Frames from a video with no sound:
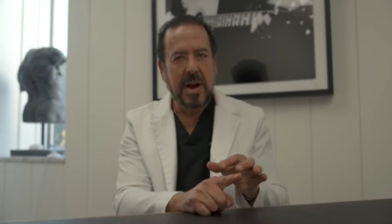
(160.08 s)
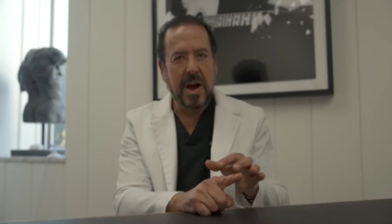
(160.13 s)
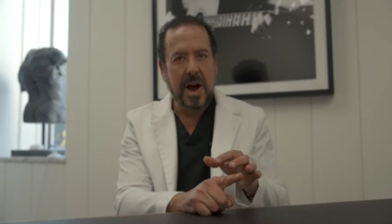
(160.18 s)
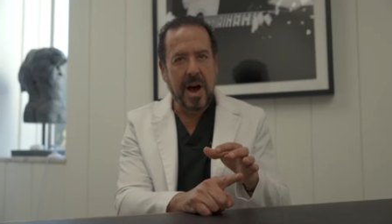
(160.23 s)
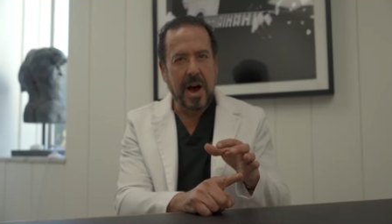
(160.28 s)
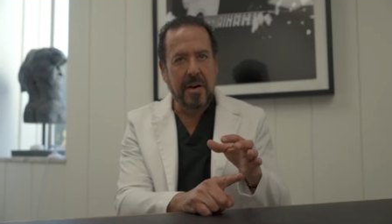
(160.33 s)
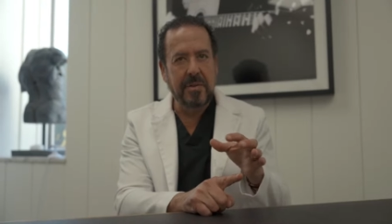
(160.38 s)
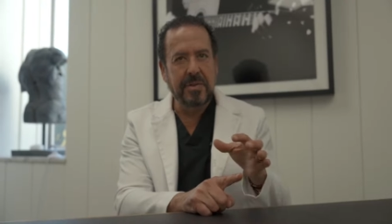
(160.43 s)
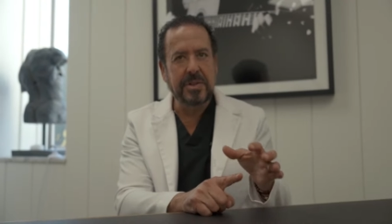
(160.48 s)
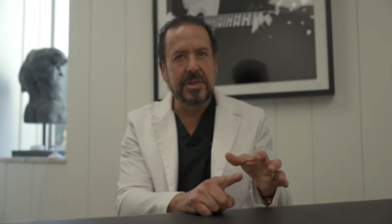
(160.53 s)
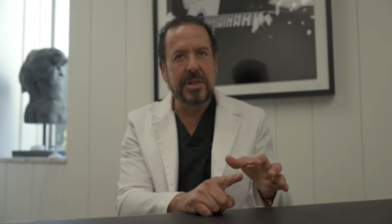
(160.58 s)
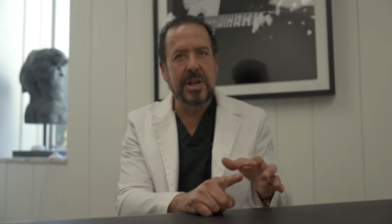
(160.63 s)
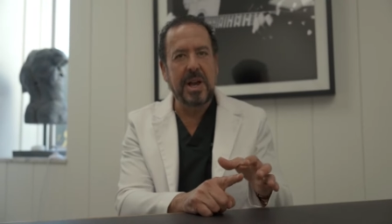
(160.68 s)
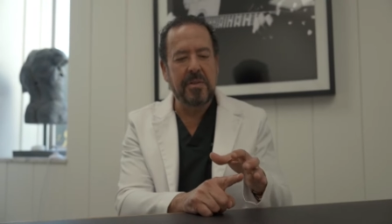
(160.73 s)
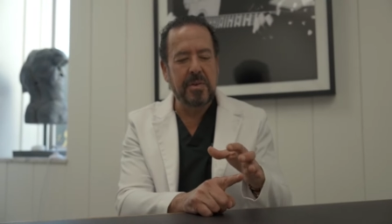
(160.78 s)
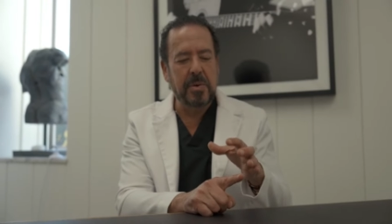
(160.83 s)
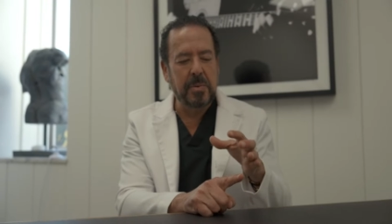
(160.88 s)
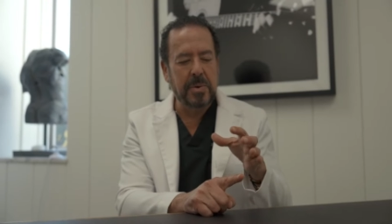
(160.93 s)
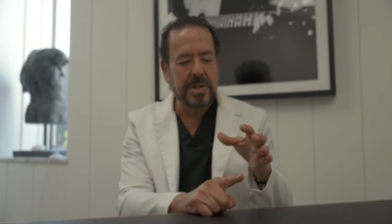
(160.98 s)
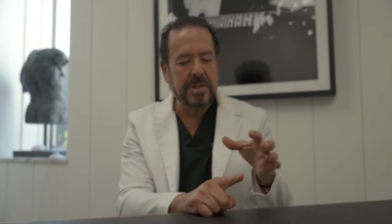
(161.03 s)
Obviously,
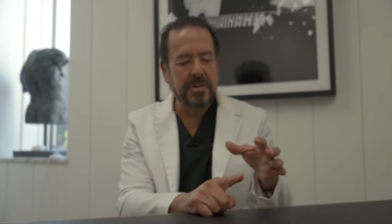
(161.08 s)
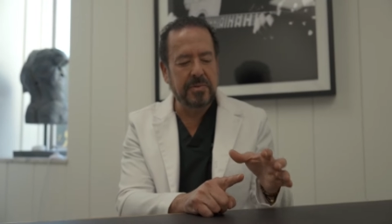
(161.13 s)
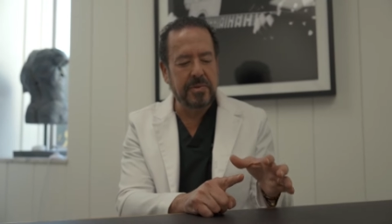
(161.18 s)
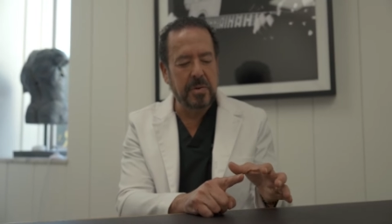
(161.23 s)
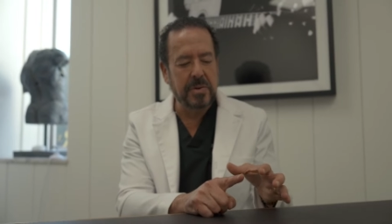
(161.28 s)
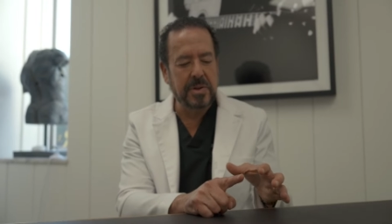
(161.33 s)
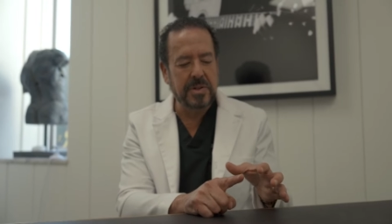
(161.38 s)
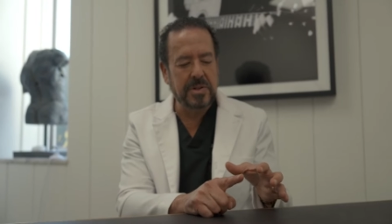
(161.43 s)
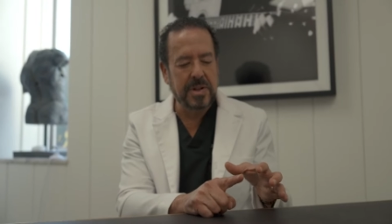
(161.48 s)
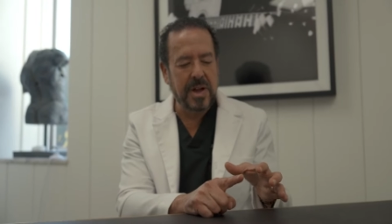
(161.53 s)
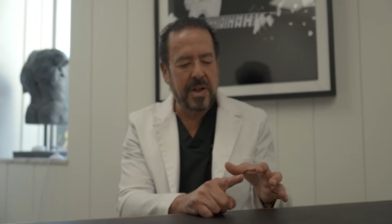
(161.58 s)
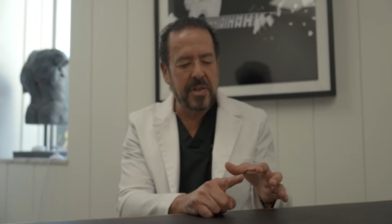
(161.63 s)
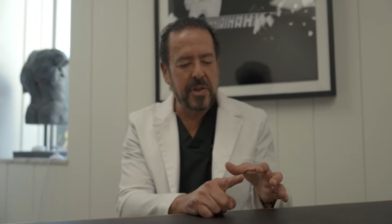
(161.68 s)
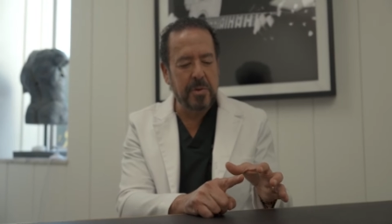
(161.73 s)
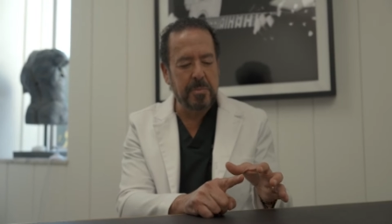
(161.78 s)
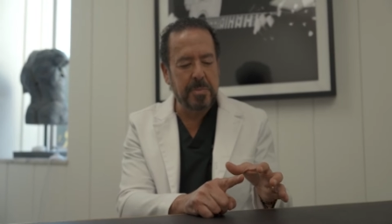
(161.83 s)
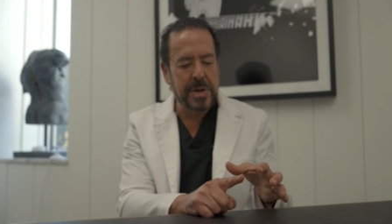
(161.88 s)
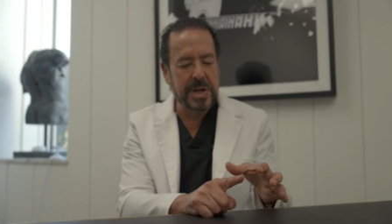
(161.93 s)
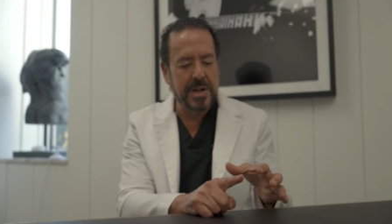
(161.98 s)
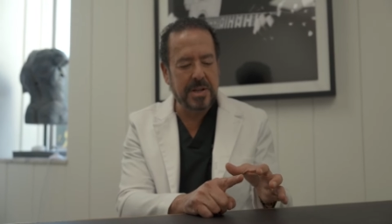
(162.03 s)
everyone is focused on their
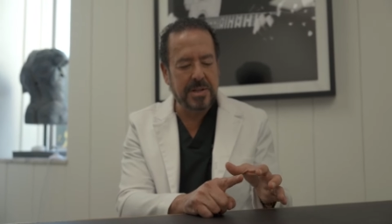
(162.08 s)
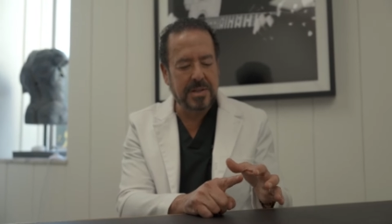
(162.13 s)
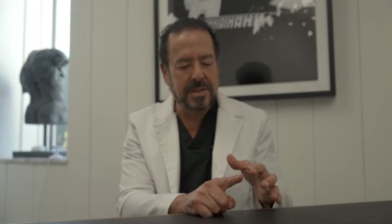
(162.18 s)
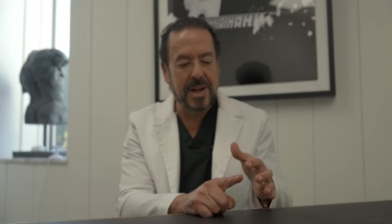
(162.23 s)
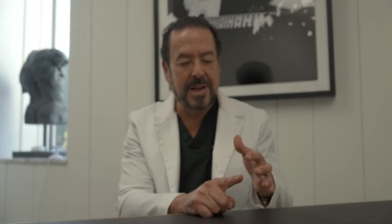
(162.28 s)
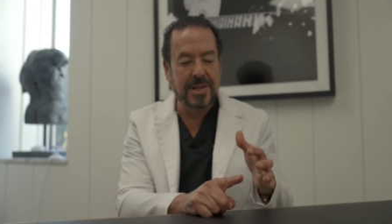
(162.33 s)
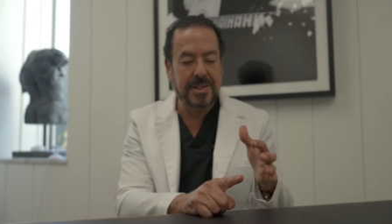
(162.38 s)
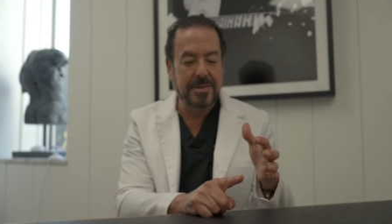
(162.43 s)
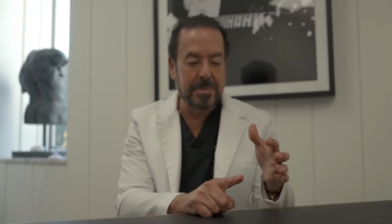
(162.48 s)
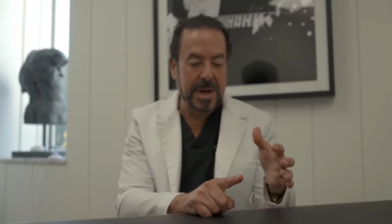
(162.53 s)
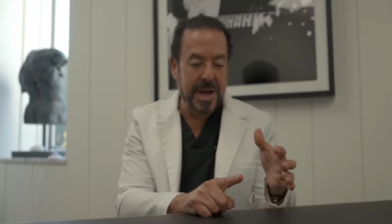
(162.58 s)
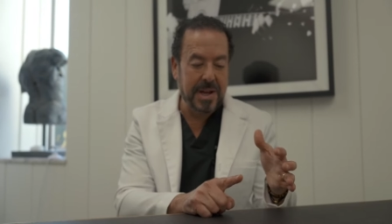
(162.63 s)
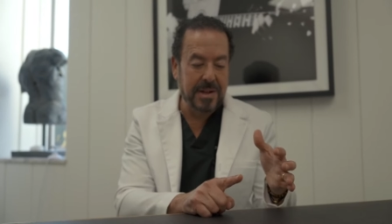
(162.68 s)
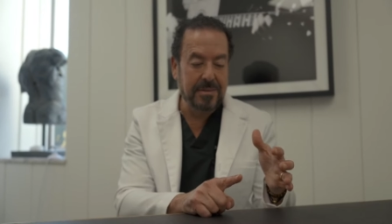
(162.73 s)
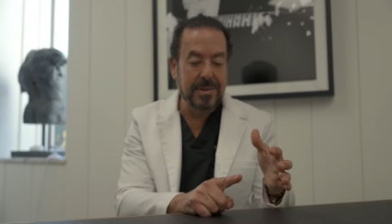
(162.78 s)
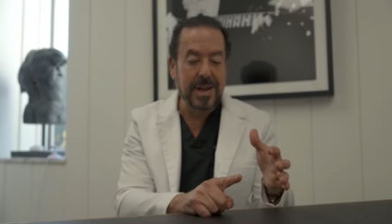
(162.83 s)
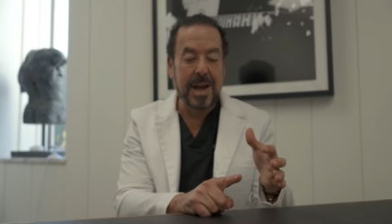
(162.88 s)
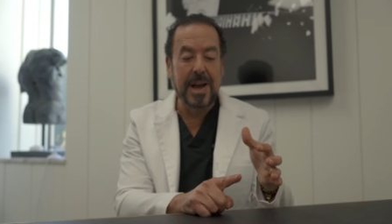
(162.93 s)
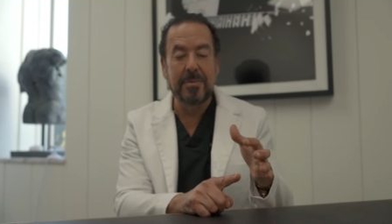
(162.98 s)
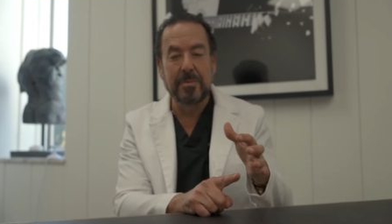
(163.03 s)
penis as men
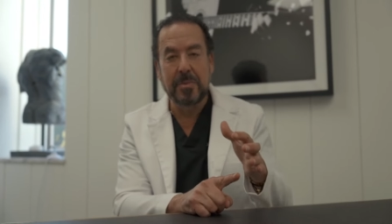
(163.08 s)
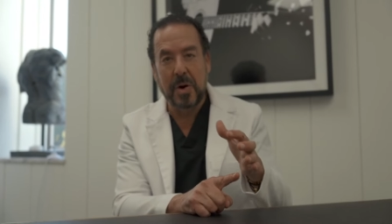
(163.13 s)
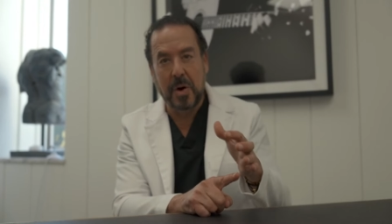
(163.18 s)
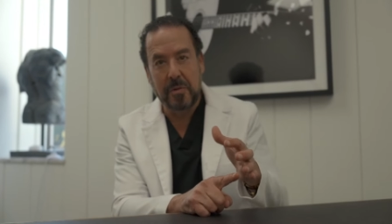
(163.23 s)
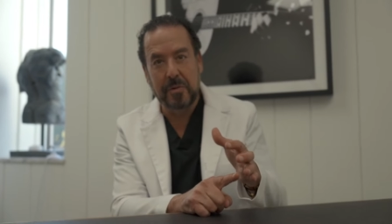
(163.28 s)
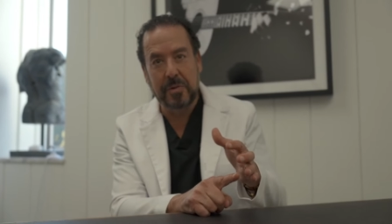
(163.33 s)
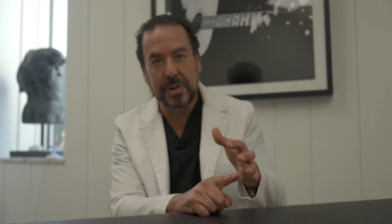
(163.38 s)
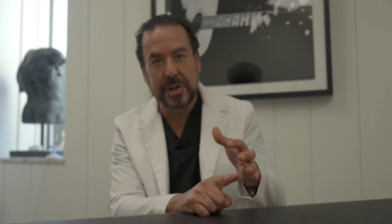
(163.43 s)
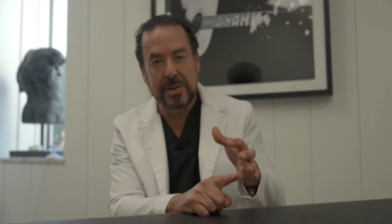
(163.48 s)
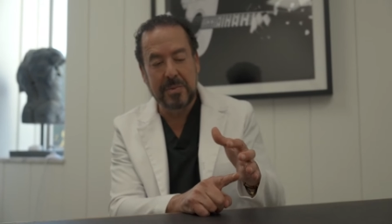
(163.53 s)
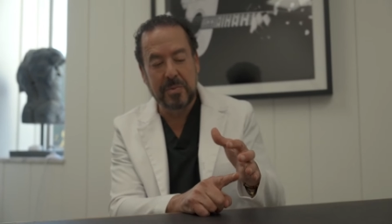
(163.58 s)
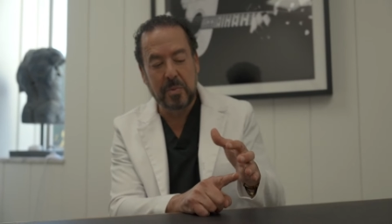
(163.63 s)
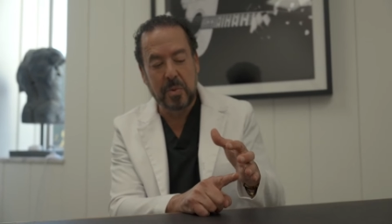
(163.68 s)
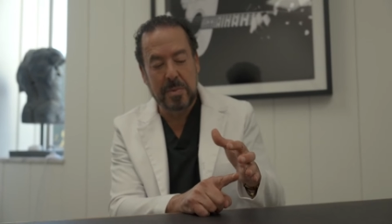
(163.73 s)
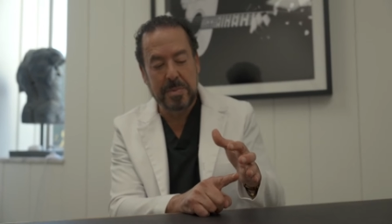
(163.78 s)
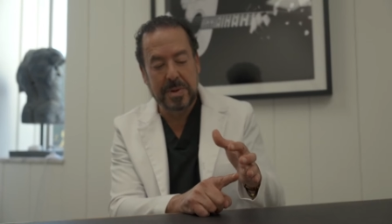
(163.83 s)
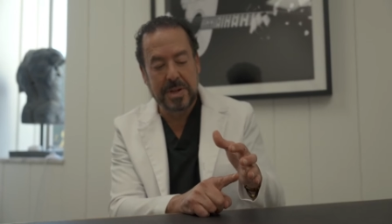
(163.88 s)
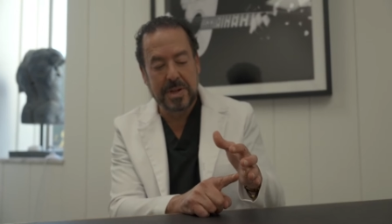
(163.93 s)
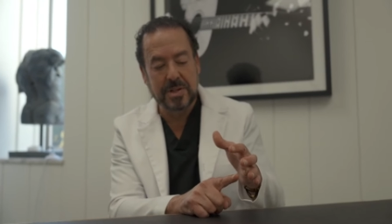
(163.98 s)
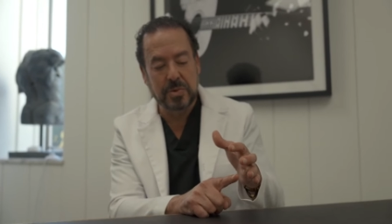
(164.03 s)
and hopefully
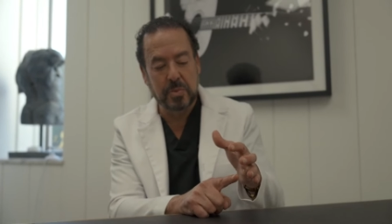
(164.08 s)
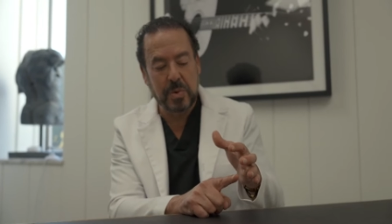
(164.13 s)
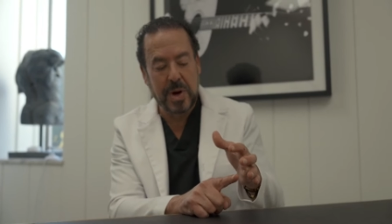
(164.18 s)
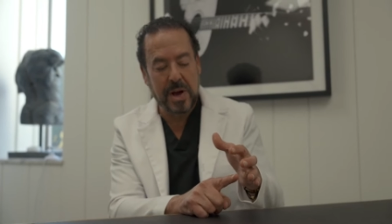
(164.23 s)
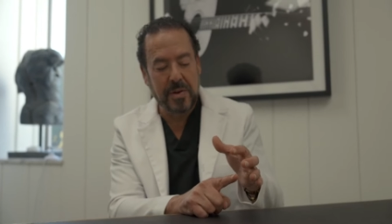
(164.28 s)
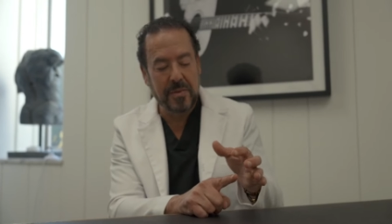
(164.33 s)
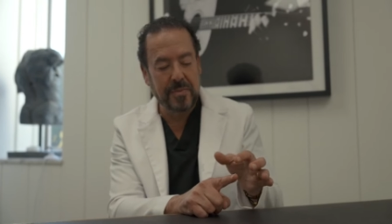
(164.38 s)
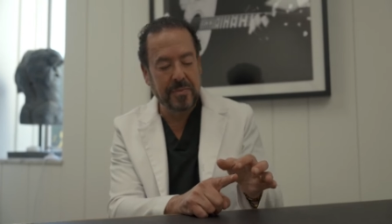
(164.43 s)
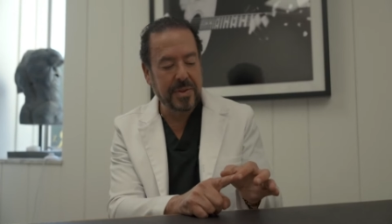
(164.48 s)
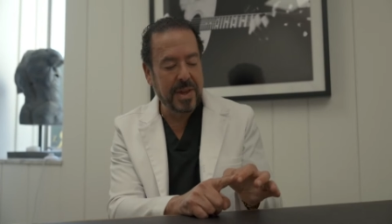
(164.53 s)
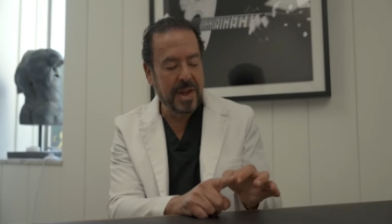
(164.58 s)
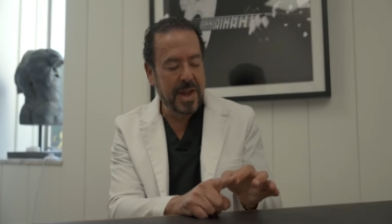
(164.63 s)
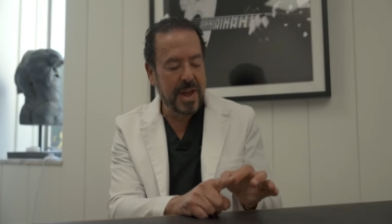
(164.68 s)
women as well.